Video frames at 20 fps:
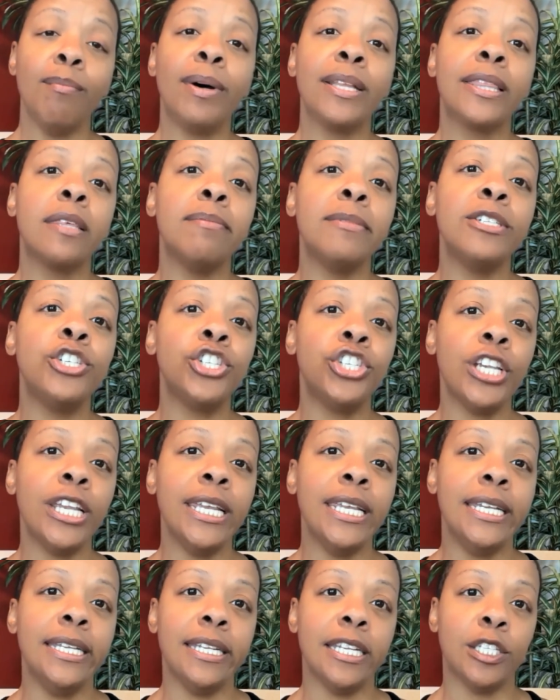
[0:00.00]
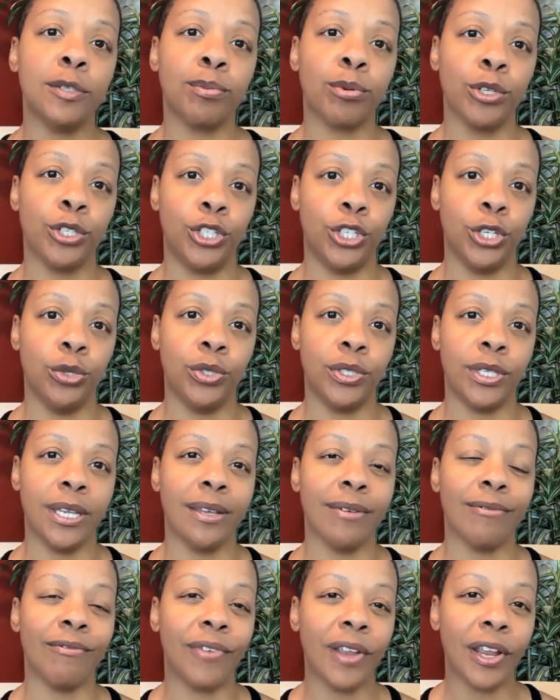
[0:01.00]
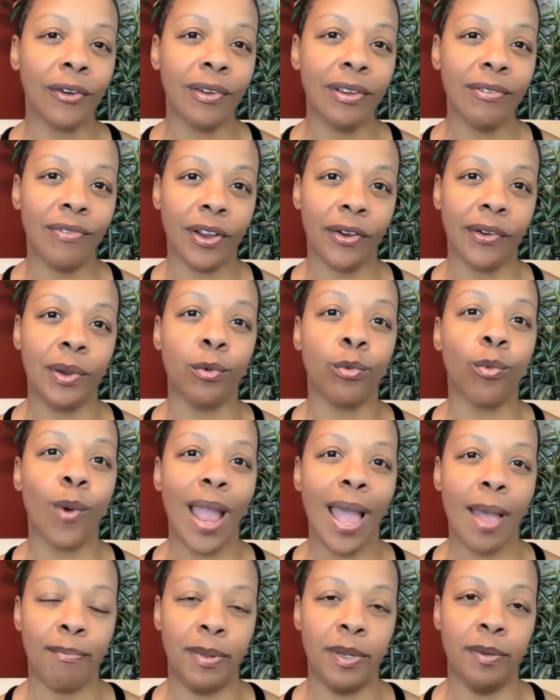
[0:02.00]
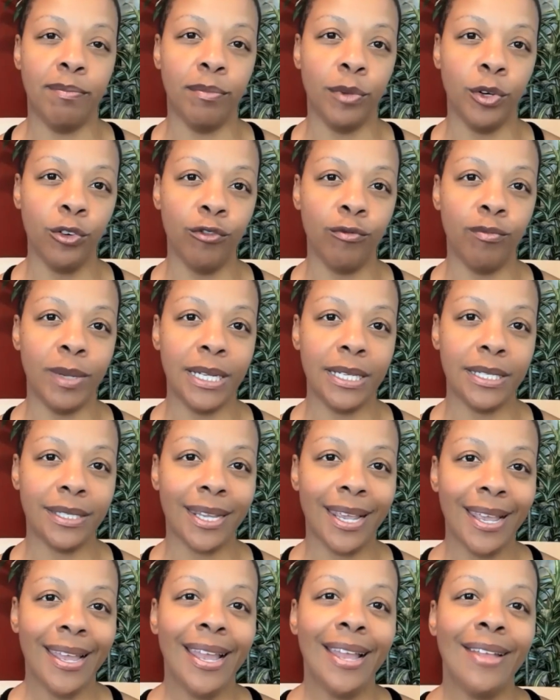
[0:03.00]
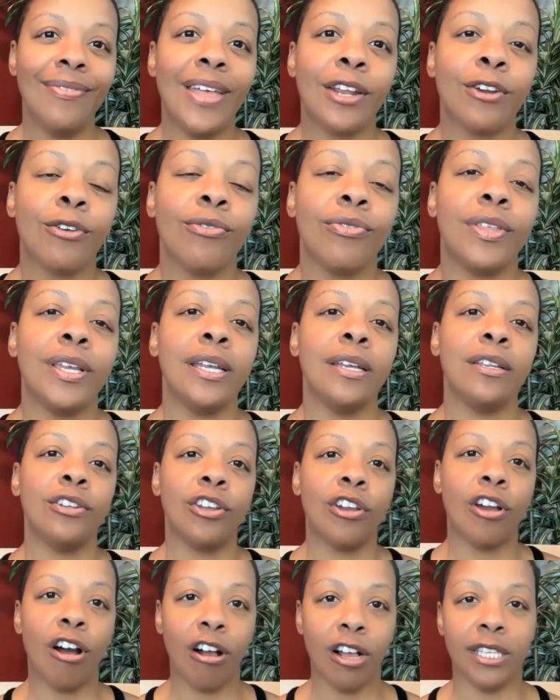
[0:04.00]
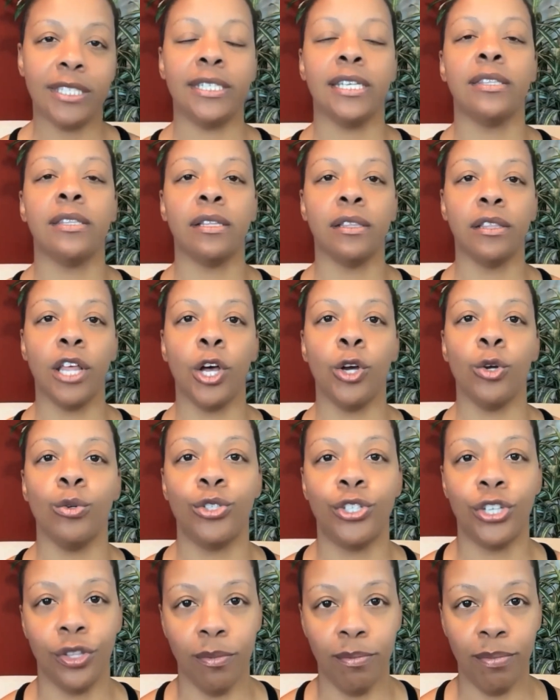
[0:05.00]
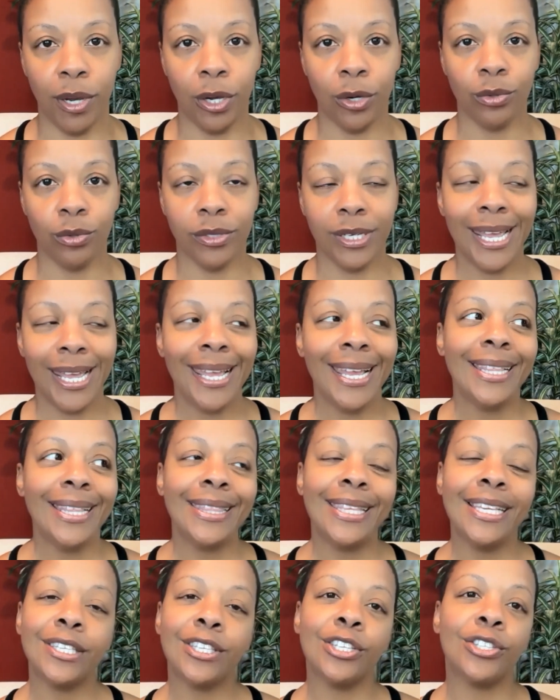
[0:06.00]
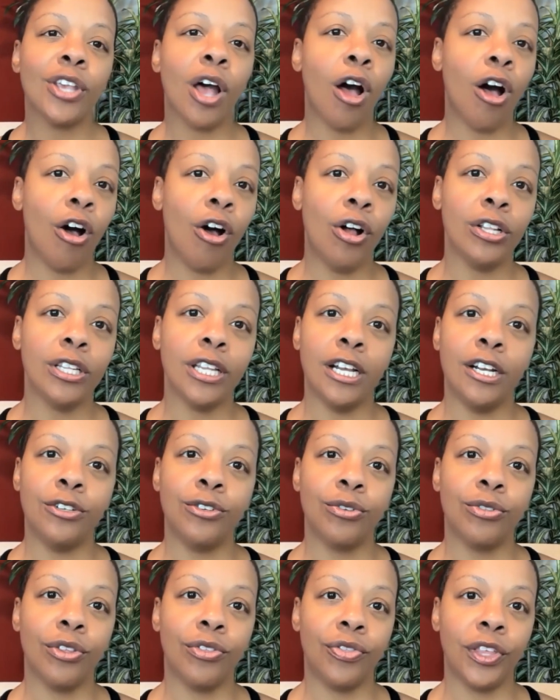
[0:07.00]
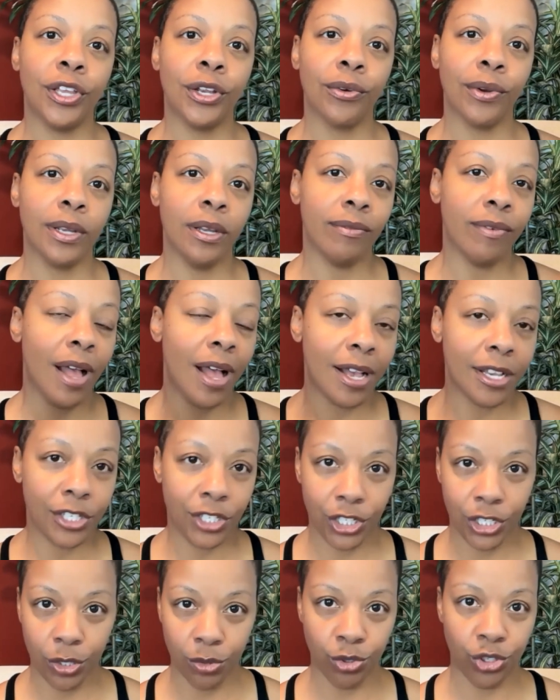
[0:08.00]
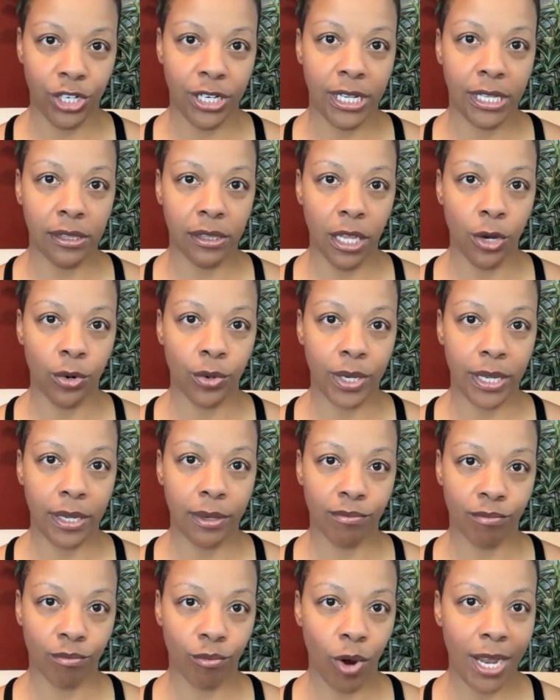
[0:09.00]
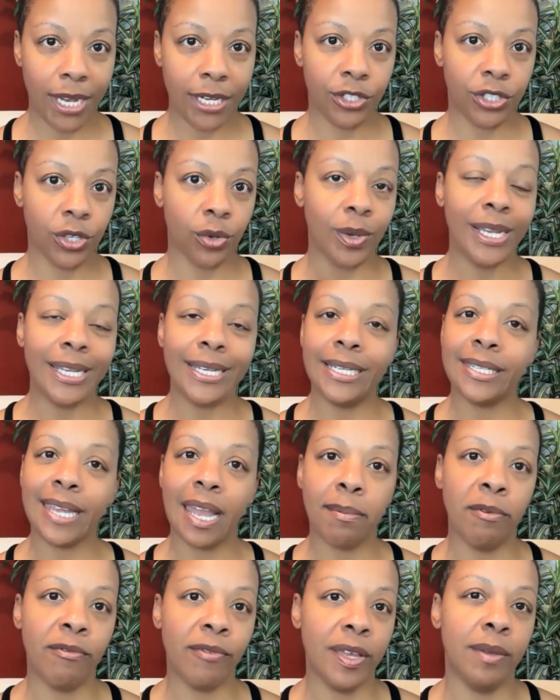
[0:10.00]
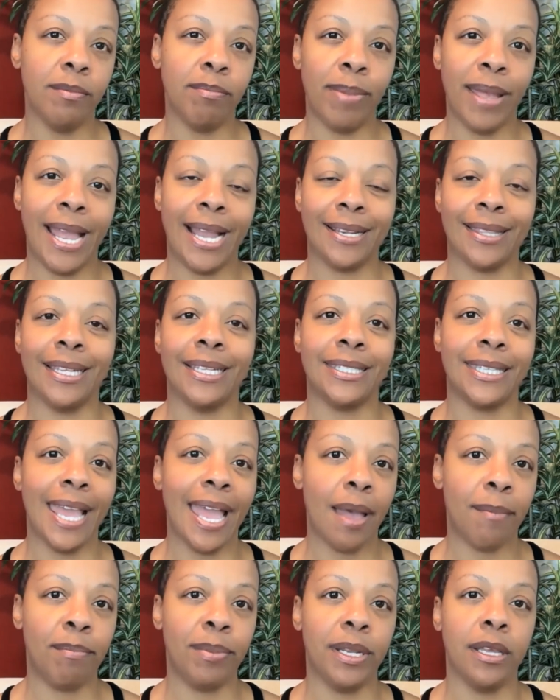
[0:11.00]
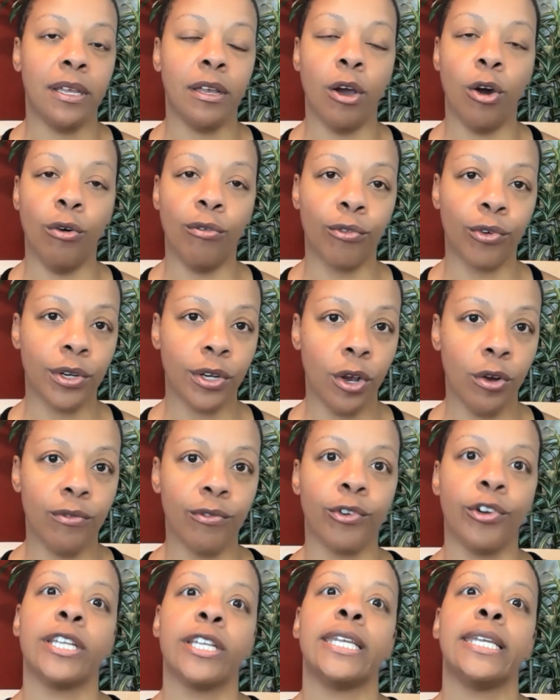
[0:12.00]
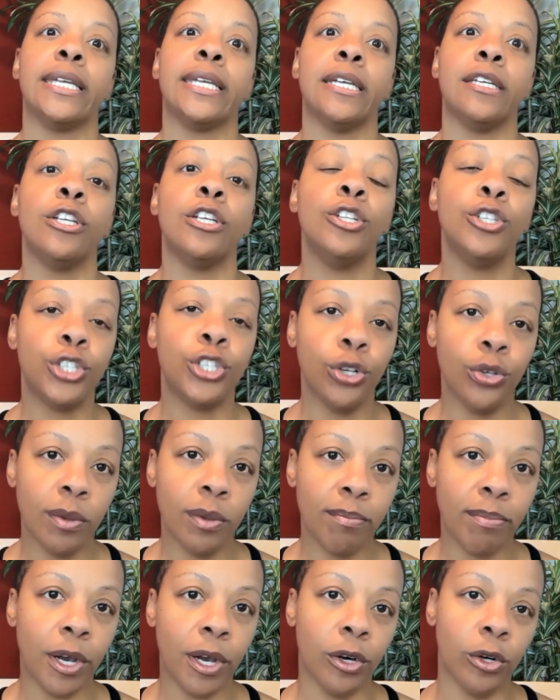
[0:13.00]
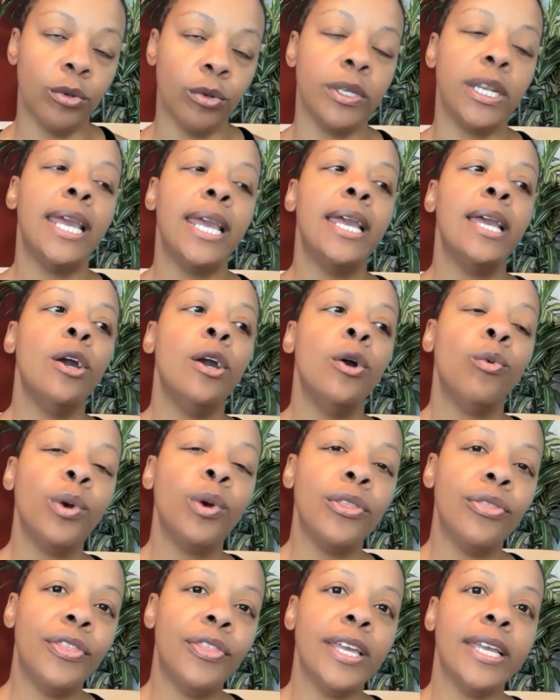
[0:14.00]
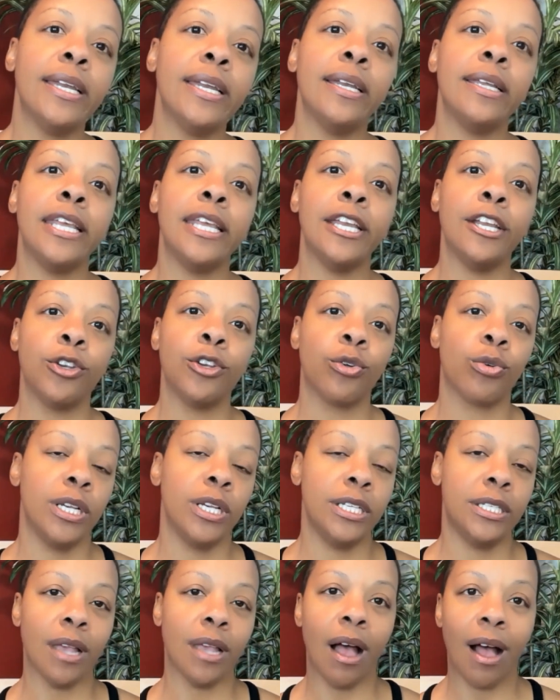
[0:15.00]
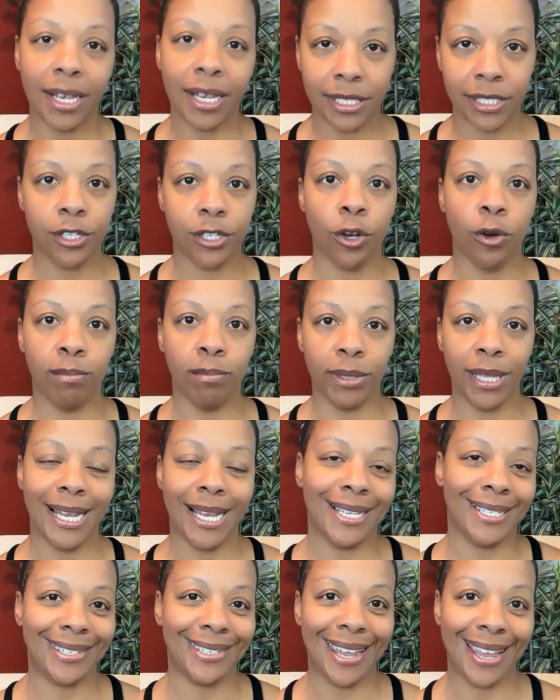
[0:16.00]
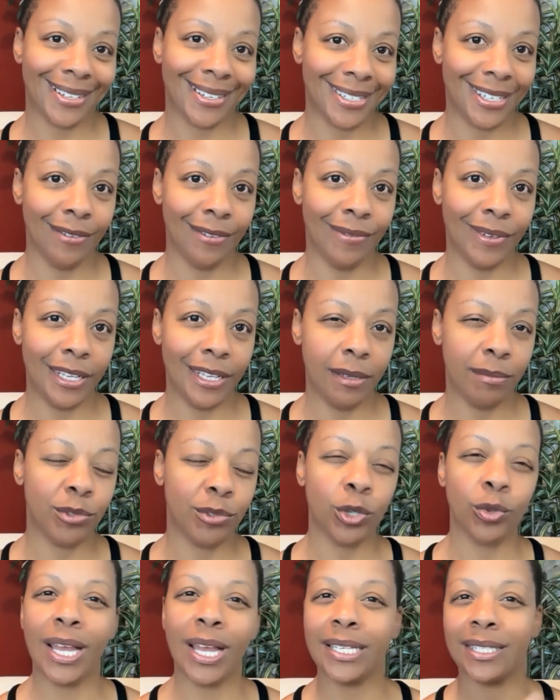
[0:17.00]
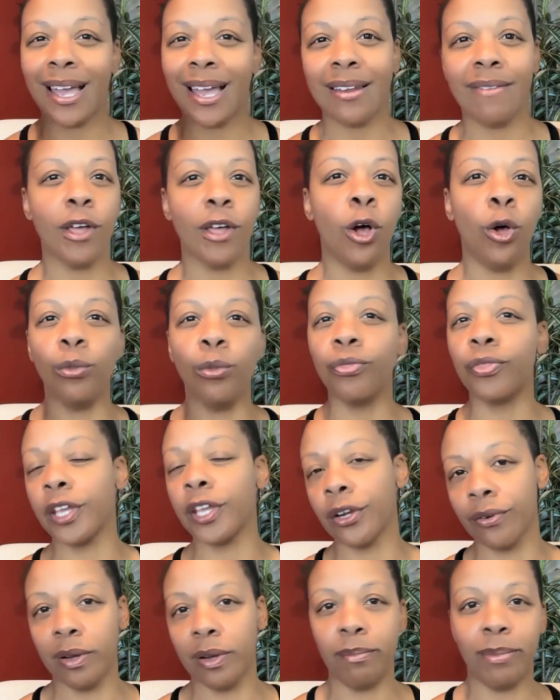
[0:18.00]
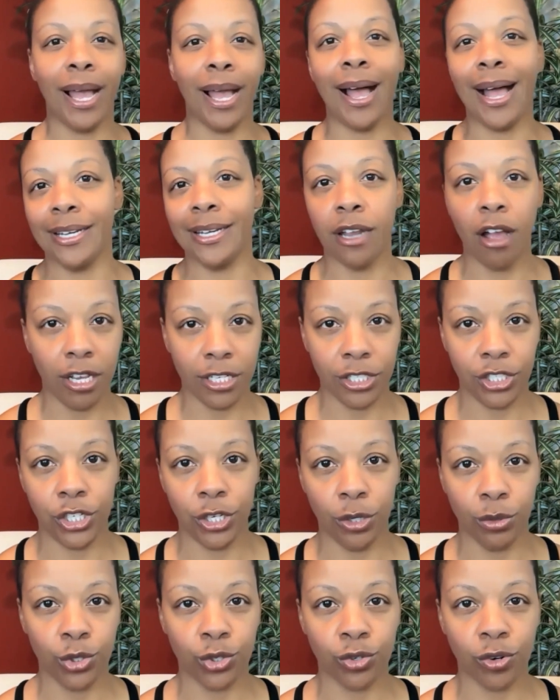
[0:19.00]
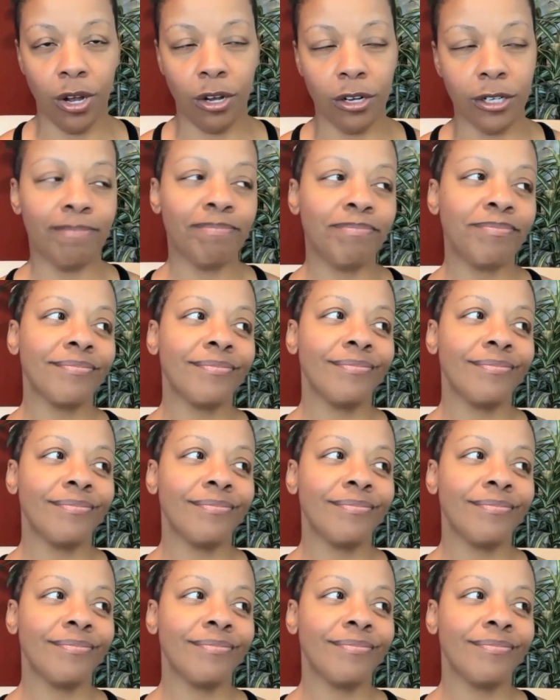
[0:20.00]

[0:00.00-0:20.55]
but the machine is producing very, very rapid movements that are then causing the load to the bone. This is all under the theory of osteogenic loading, right? So any type of impact that's happening over and over again to the bone would then increase osteoblast activity. So that's kind of the whole theory behind OsteoStrong.